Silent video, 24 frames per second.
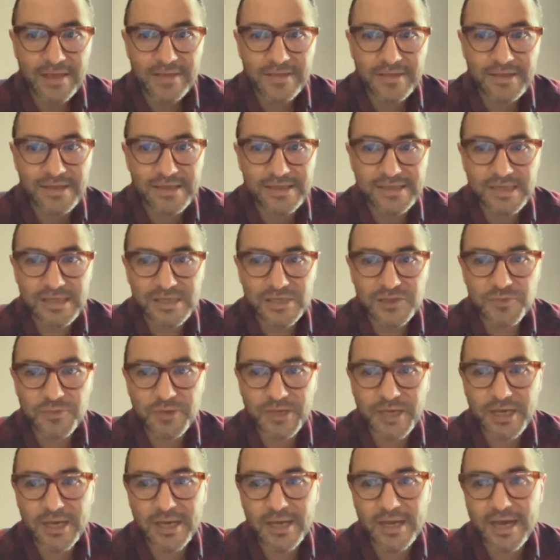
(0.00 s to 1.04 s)
This
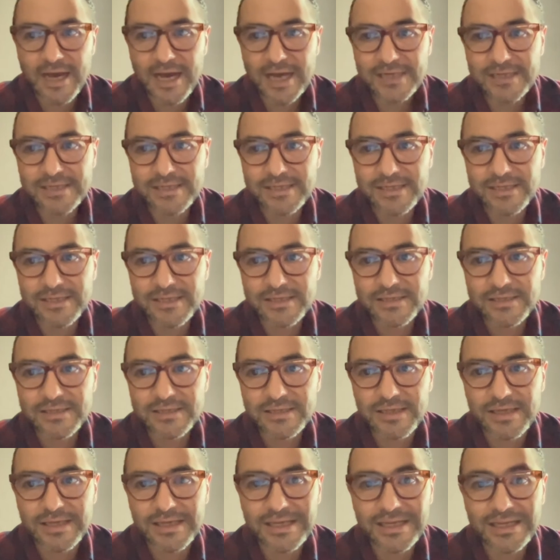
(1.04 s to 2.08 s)
HPA axis
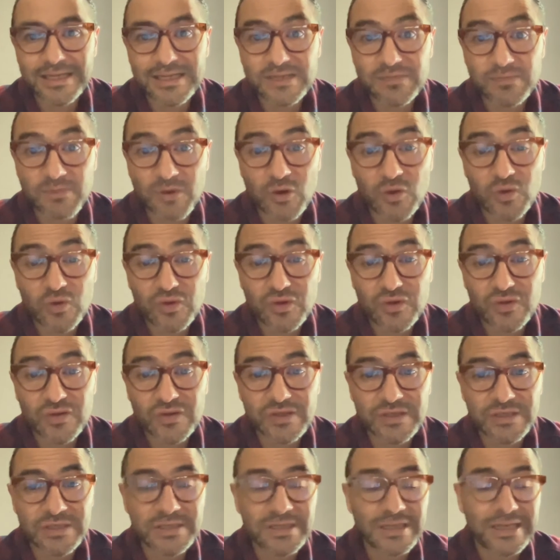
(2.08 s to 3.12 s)
in small
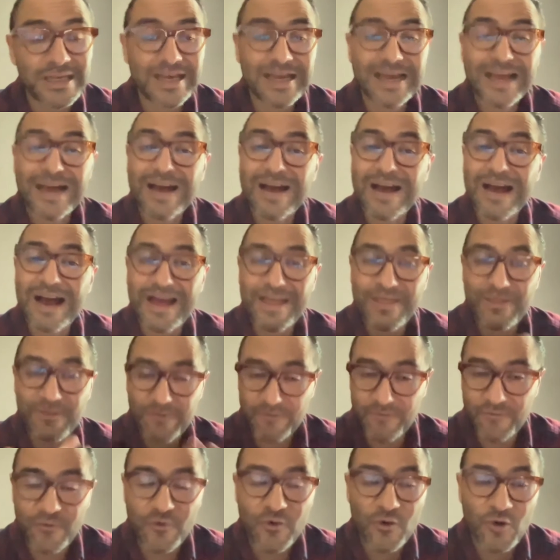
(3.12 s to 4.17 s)
doses and
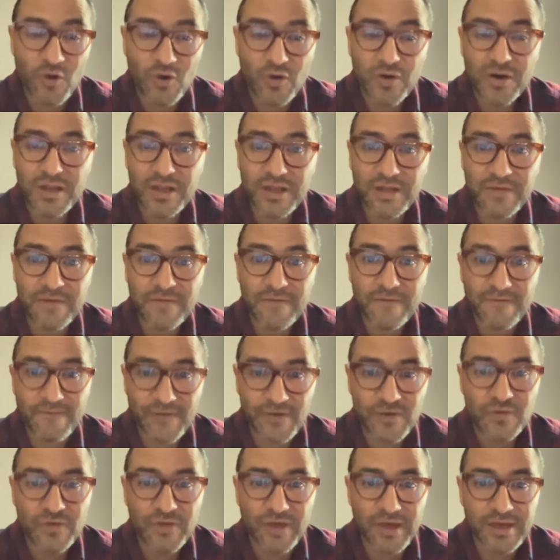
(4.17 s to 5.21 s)
for only
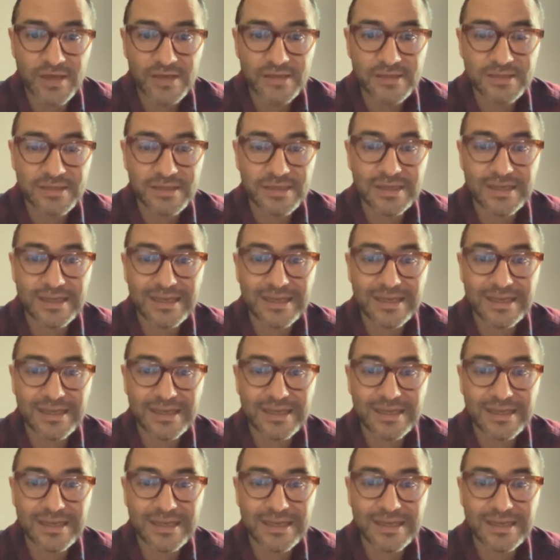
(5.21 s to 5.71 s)
few days,